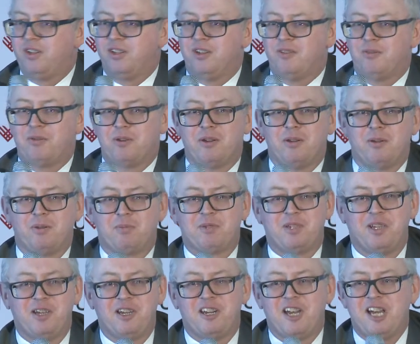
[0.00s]
at what an
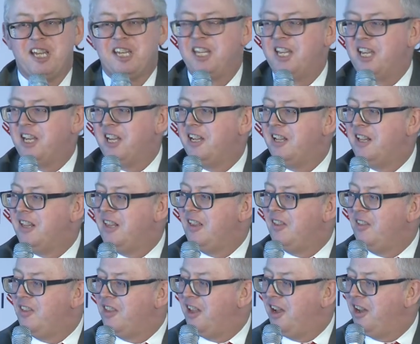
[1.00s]
absurd idea.
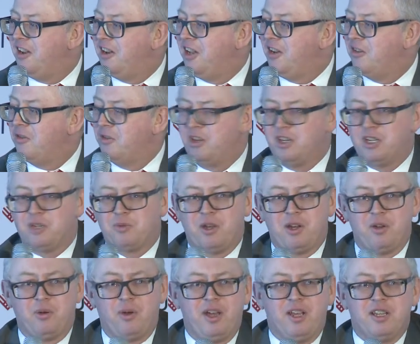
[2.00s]
And Henry just
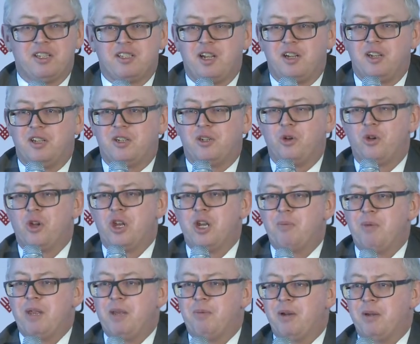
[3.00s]
went away and started talking to
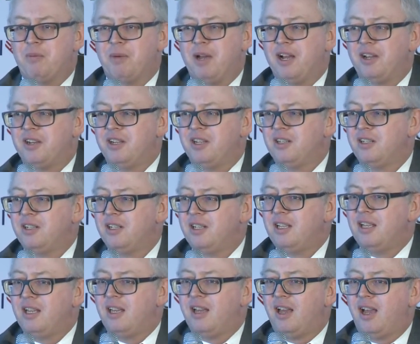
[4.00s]
people about it.
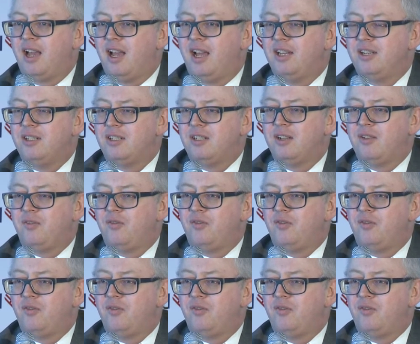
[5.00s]
And